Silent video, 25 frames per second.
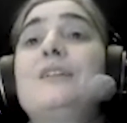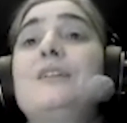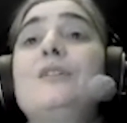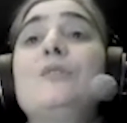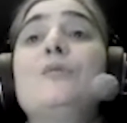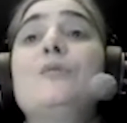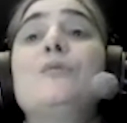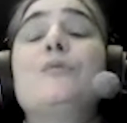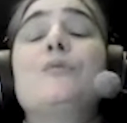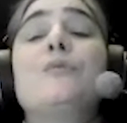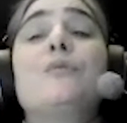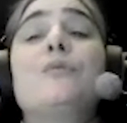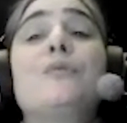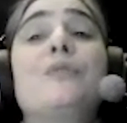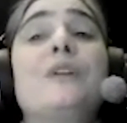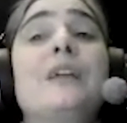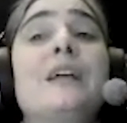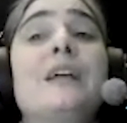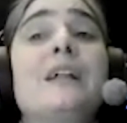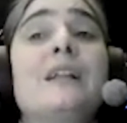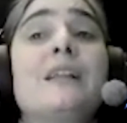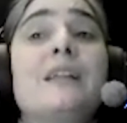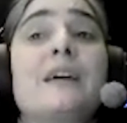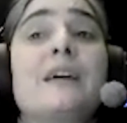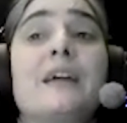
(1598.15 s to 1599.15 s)
you
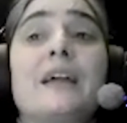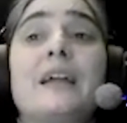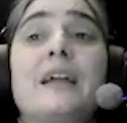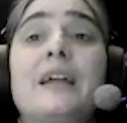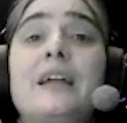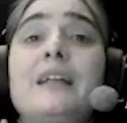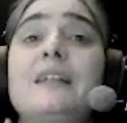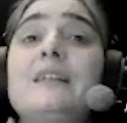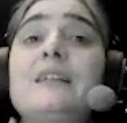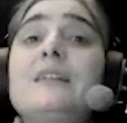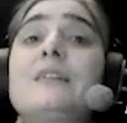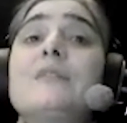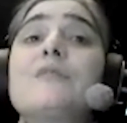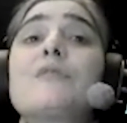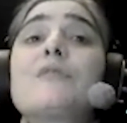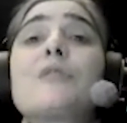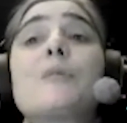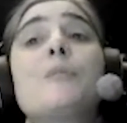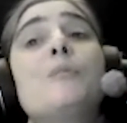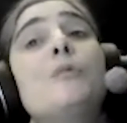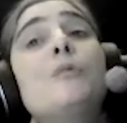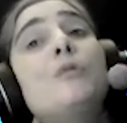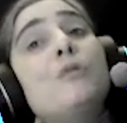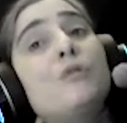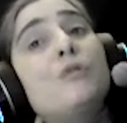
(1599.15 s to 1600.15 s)
feel a hint of the
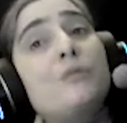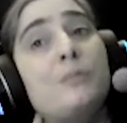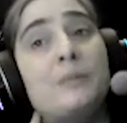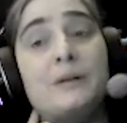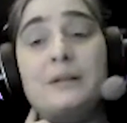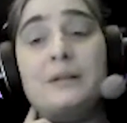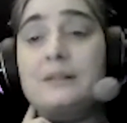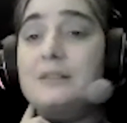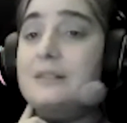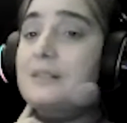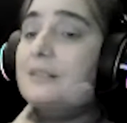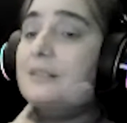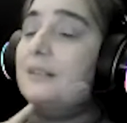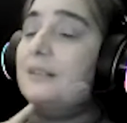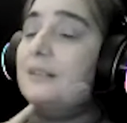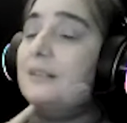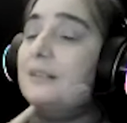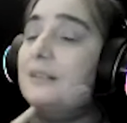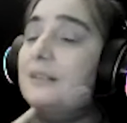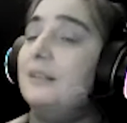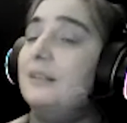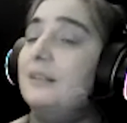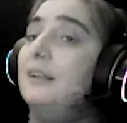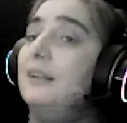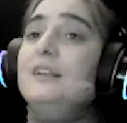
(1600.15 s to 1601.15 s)
movement
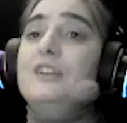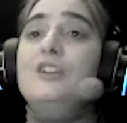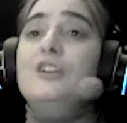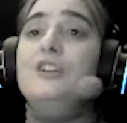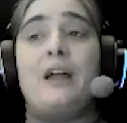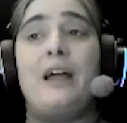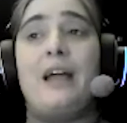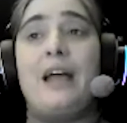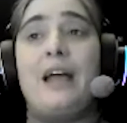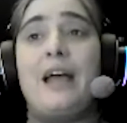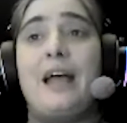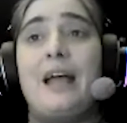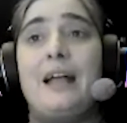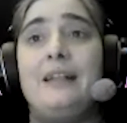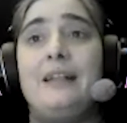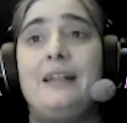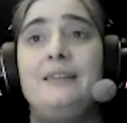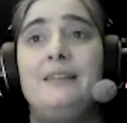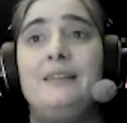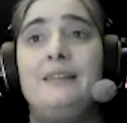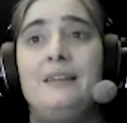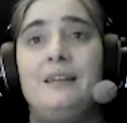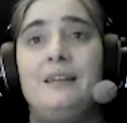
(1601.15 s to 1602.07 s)
in your head?